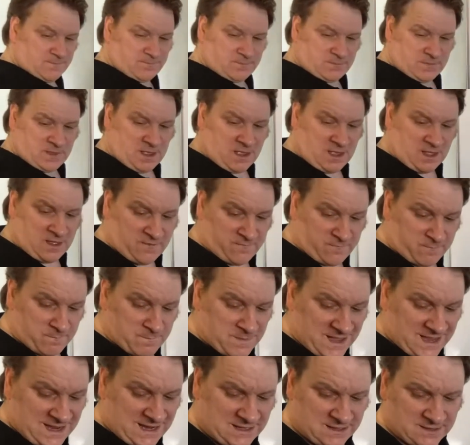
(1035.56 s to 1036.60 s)
that I have
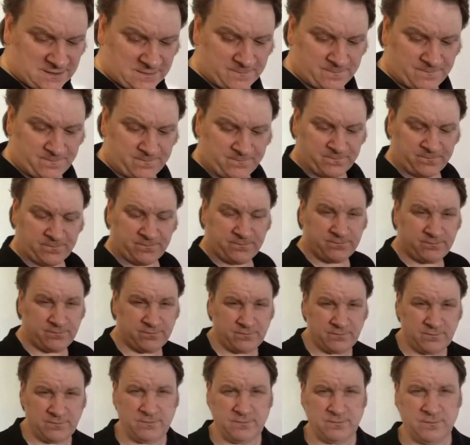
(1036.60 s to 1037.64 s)
made
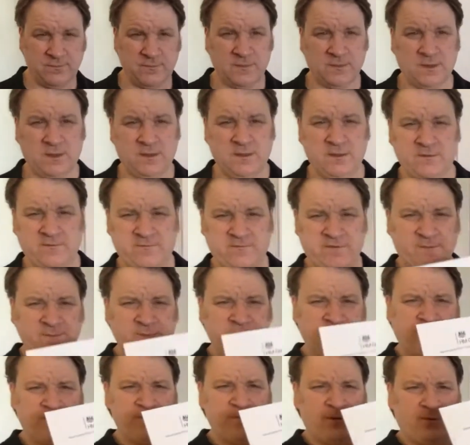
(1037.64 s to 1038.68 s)
from the
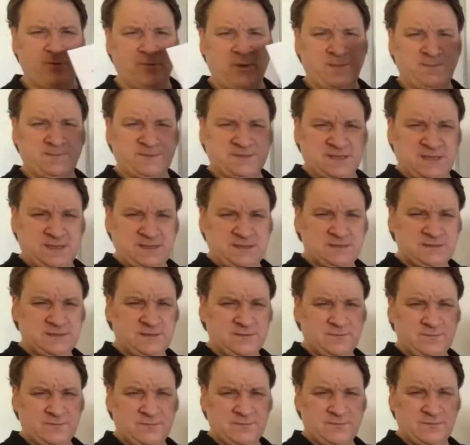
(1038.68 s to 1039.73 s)
government website.
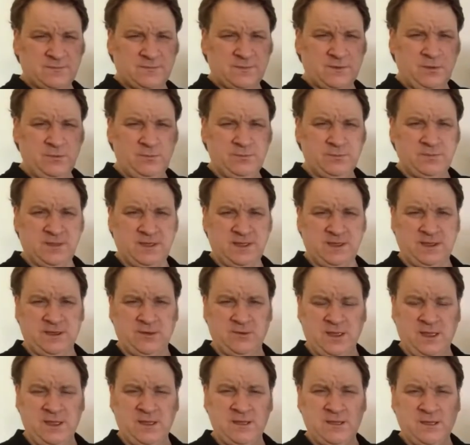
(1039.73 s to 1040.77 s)
Oh, there you go,
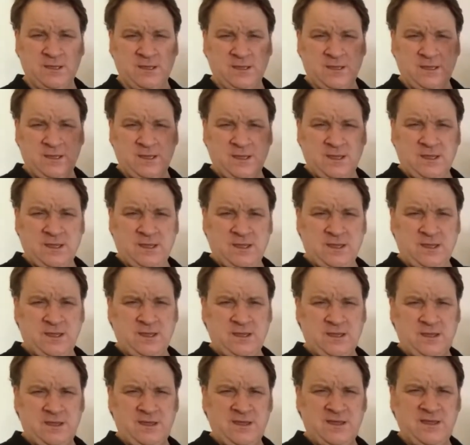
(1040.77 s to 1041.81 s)

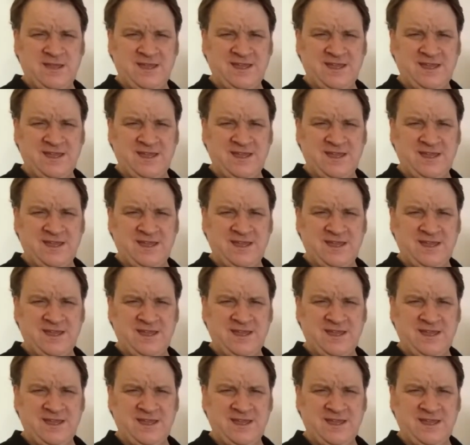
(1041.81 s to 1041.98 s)
yeah.